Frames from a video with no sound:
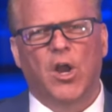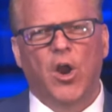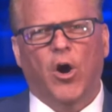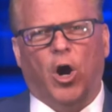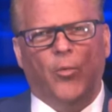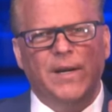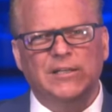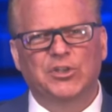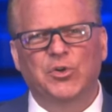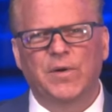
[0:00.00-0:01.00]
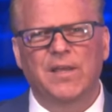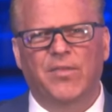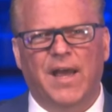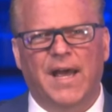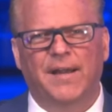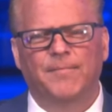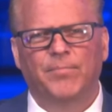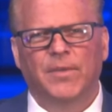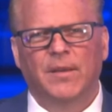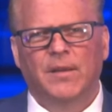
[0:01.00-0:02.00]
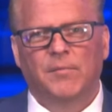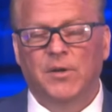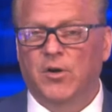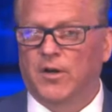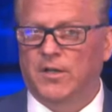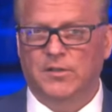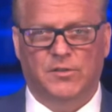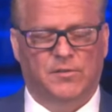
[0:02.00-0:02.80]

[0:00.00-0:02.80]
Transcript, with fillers: Are we doing that because